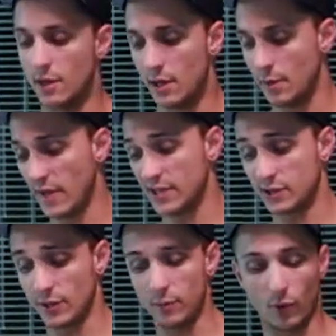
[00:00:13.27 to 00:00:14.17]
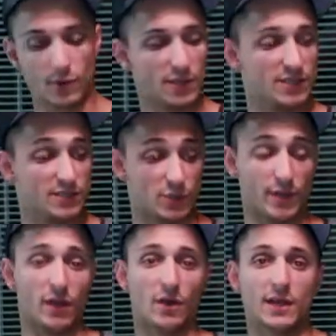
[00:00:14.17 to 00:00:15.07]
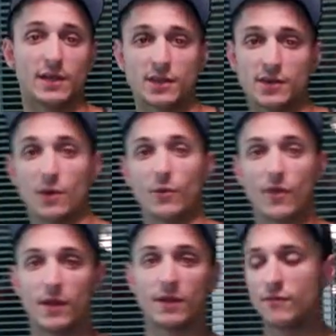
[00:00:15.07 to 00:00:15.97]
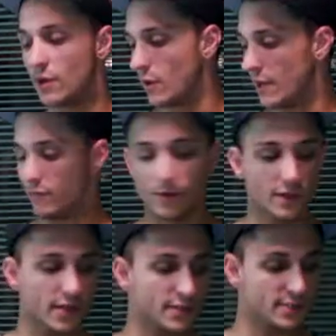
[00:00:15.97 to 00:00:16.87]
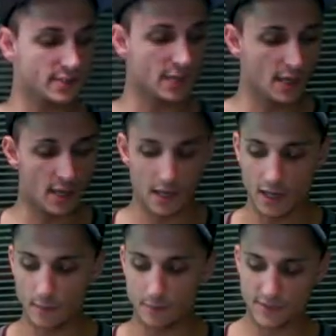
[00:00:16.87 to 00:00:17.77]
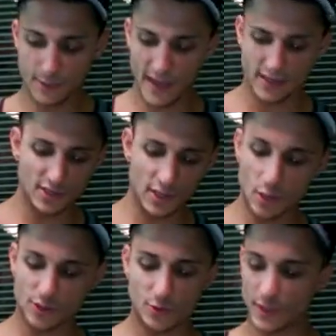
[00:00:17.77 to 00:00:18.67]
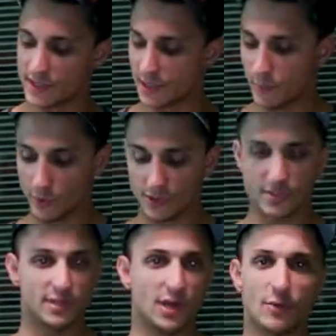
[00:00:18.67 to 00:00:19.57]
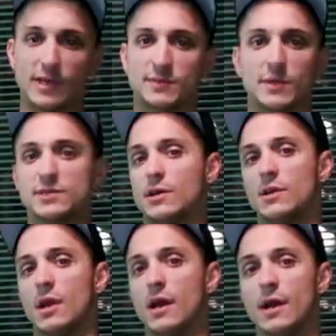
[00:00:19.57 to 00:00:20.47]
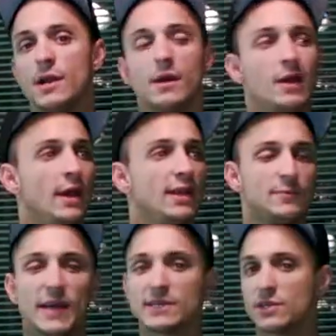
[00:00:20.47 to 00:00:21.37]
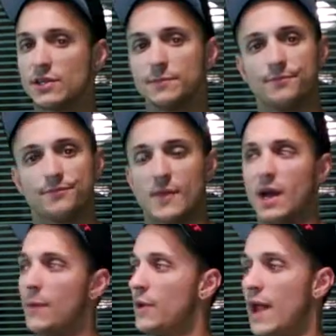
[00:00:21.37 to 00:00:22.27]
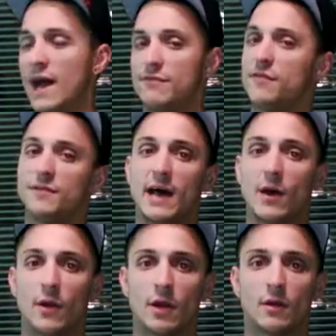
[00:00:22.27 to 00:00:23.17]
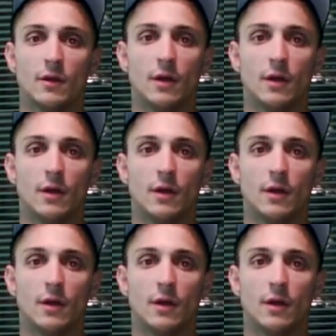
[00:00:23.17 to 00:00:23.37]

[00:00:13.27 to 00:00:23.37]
That's really important because it's really hard to get the dough thin if you don't have one of these. To make the dough, it's really simple. There's a ton of recipes online. It's basically a cup and a half of flour.